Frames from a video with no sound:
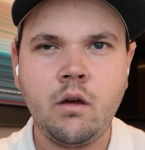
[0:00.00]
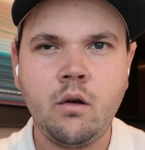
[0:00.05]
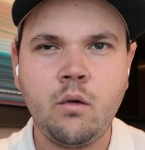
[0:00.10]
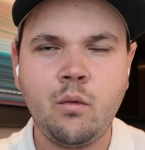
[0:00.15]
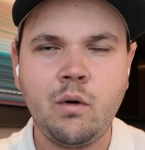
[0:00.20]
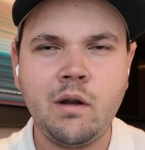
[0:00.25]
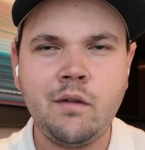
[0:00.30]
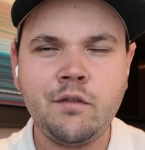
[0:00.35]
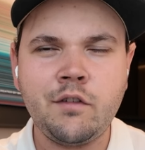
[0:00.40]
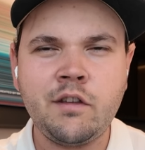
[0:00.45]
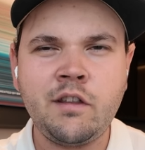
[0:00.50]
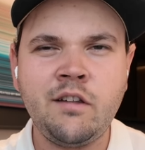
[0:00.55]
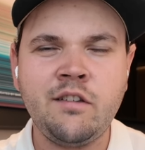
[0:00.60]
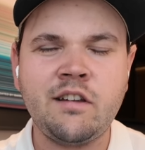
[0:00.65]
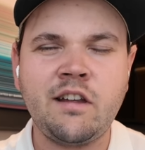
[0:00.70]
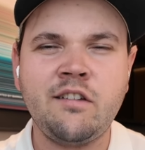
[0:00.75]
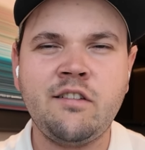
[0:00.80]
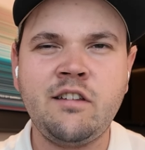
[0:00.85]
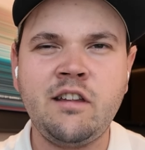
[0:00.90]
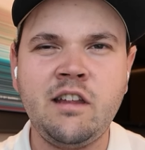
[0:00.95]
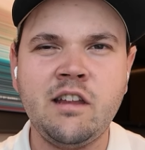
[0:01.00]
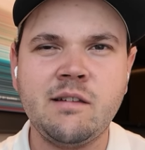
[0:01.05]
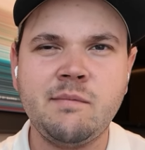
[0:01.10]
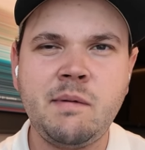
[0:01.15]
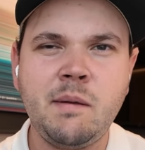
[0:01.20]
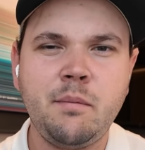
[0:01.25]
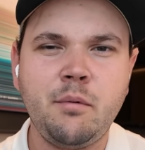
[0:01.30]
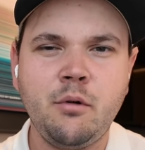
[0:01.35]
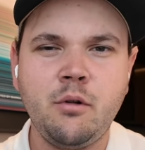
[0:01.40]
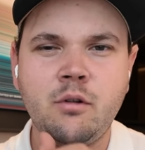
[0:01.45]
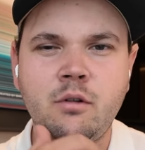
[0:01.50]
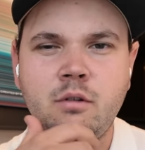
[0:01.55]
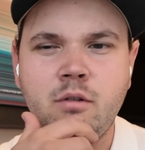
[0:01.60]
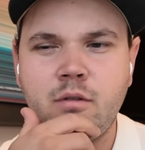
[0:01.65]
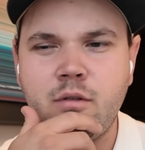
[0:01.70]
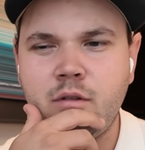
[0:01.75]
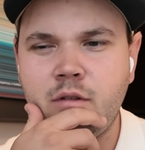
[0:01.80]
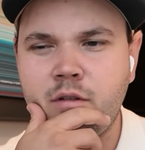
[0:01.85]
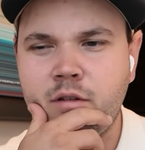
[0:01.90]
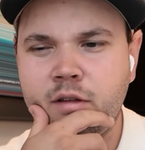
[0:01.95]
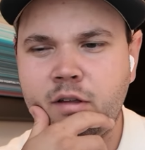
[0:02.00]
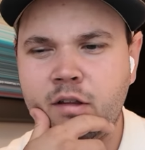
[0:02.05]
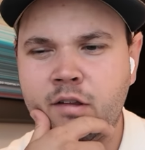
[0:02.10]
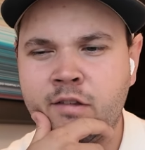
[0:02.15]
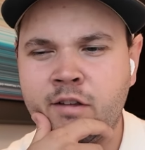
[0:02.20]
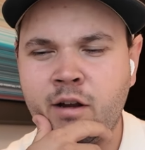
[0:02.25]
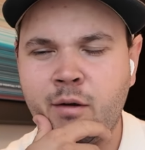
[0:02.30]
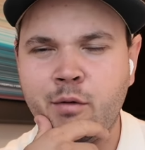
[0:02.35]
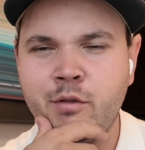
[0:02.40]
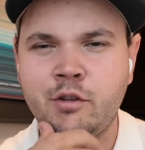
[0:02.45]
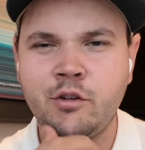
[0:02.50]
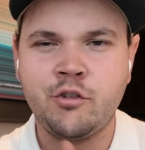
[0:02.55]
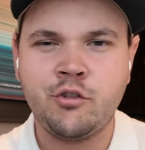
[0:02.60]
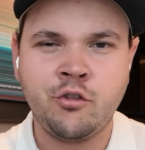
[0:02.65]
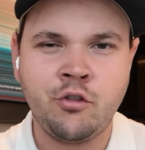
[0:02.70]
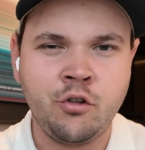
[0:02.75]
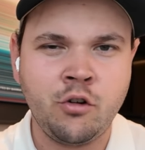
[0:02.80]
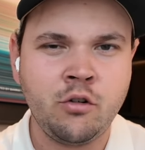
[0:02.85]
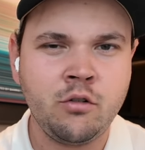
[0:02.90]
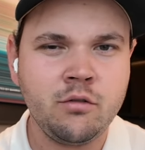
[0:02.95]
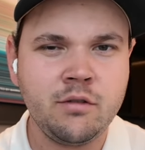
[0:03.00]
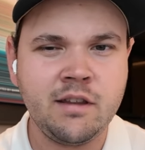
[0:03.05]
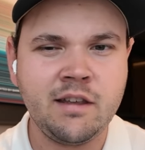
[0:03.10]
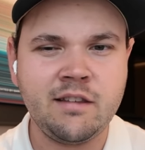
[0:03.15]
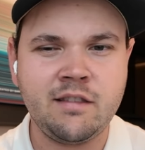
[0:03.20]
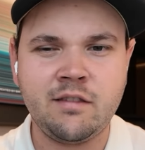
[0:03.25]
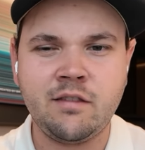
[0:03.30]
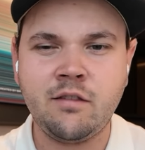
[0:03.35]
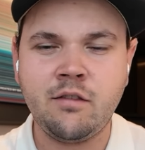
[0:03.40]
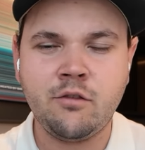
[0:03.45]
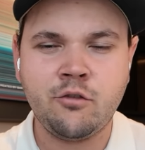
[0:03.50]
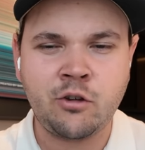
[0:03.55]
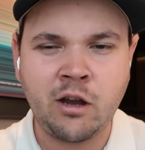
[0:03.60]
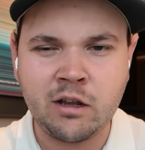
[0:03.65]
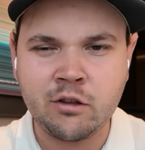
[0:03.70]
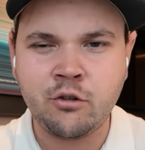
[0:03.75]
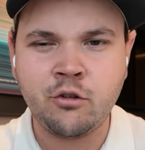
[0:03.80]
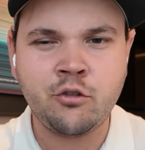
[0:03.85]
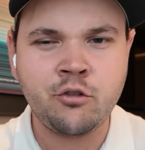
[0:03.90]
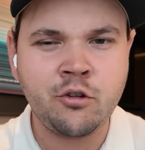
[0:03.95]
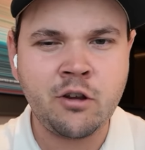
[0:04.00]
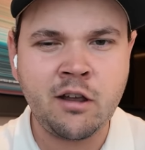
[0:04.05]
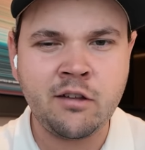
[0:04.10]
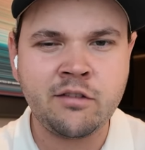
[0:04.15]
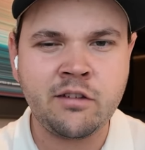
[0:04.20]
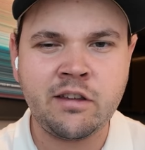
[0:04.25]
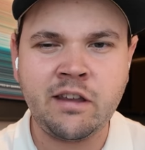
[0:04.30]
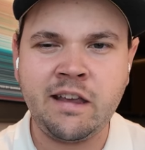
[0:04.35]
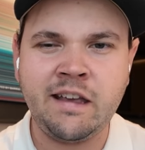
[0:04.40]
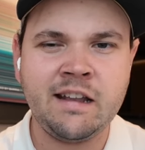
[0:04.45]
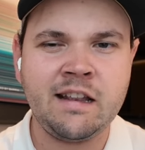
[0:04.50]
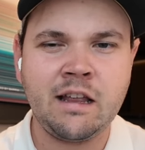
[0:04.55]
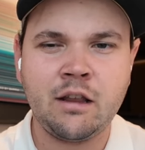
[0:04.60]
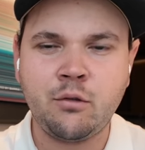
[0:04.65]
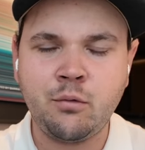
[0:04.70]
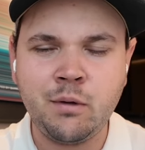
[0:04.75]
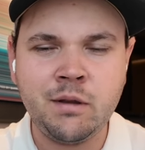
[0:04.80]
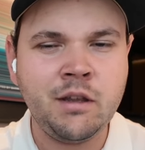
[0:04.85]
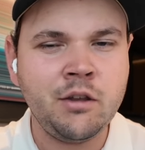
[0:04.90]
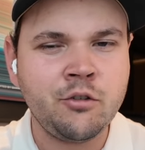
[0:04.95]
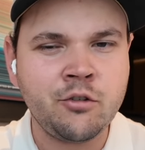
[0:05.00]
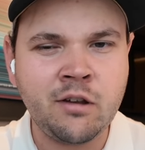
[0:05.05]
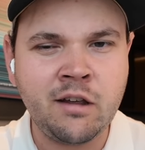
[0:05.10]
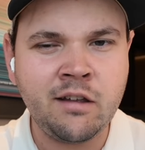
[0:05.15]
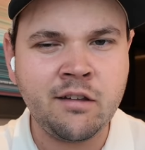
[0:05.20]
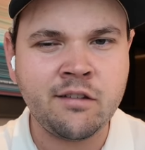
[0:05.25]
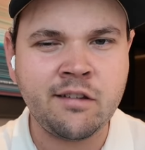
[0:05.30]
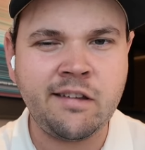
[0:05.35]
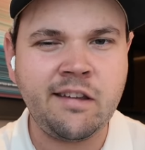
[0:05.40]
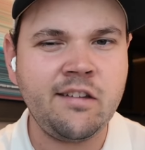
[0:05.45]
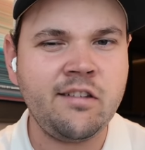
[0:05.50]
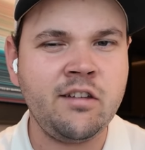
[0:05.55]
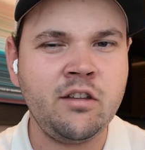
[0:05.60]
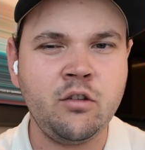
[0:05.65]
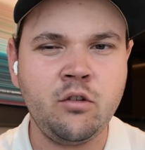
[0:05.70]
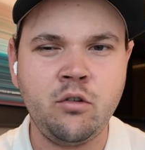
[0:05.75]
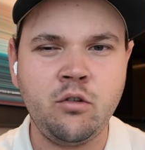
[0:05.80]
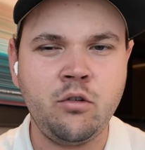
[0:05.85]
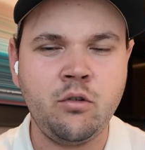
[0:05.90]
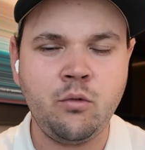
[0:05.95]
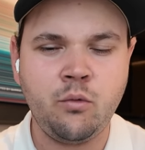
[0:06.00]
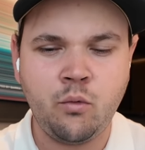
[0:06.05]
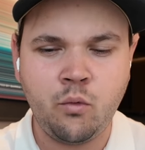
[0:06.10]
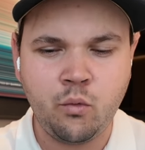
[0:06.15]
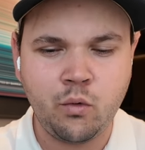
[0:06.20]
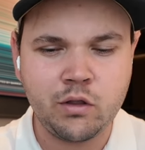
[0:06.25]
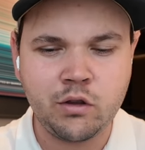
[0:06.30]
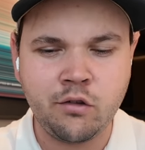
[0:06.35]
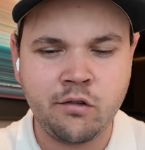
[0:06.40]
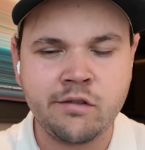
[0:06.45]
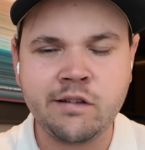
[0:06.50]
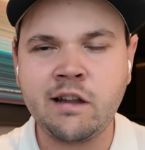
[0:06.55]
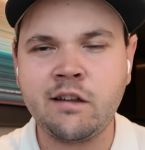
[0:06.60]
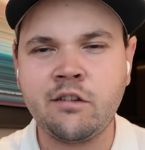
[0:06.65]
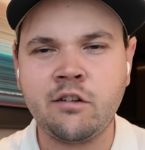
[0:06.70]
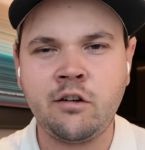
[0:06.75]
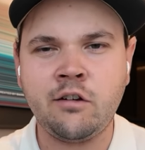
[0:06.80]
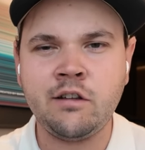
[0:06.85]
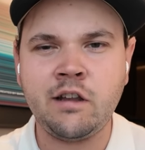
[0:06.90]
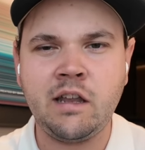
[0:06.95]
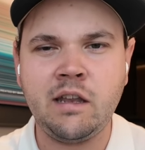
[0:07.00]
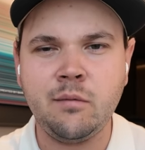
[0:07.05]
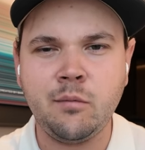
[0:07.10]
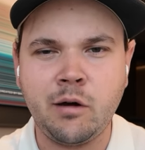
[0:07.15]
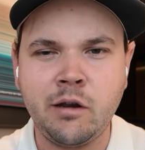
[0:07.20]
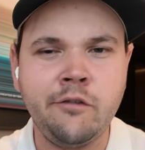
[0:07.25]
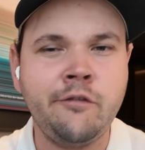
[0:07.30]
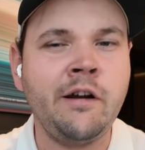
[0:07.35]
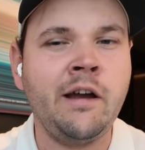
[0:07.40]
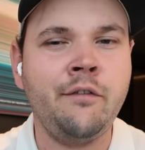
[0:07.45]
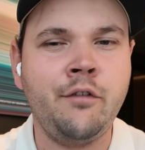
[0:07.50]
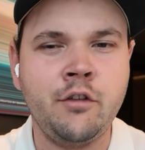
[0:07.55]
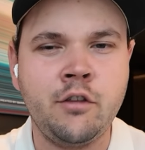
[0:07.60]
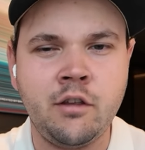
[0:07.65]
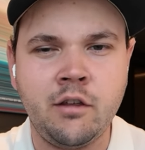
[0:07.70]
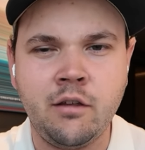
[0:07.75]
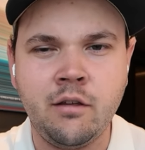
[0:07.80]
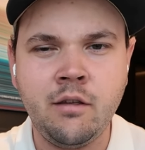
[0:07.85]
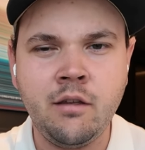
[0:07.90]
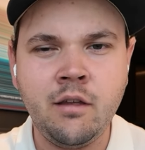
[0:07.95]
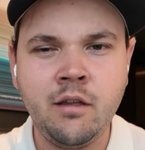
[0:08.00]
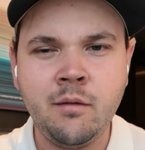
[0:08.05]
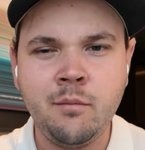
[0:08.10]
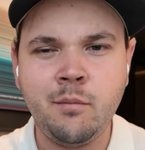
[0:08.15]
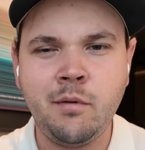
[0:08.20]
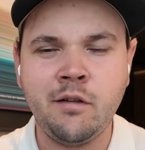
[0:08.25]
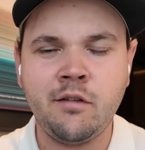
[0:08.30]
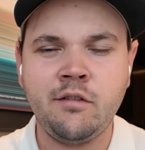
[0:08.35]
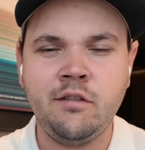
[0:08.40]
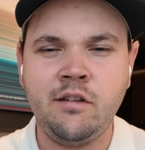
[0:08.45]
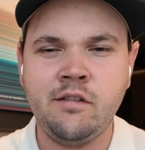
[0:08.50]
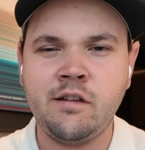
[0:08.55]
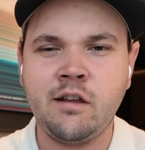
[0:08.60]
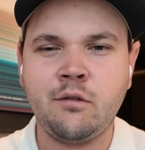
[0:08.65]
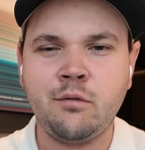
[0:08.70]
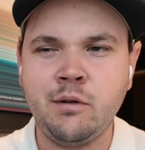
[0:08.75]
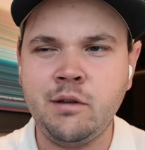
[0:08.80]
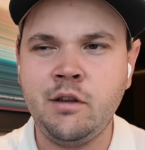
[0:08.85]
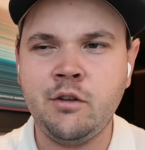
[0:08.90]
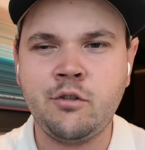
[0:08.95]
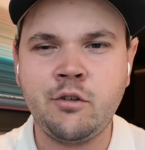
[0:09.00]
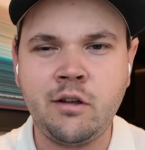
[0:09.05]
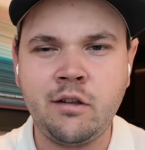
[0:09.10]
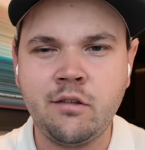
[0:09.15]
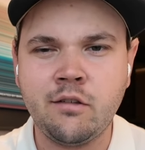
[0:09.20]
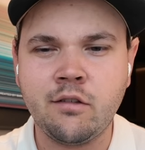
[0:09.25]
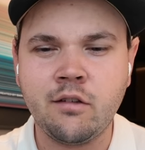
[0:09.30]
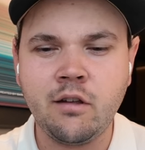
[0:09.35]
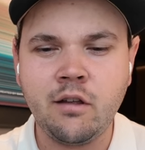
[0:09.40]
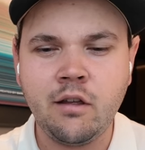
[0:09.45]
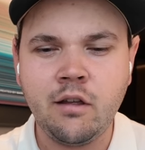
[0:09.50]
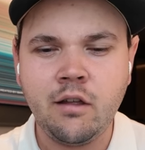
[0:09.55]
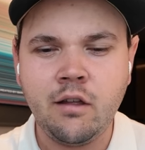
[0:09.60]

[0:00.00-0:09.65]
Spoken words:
One of the things I see is people start with the journal, they track their trades and they get like 20 trades and they see what their stats are and then they modify everything based on these like 20 trades.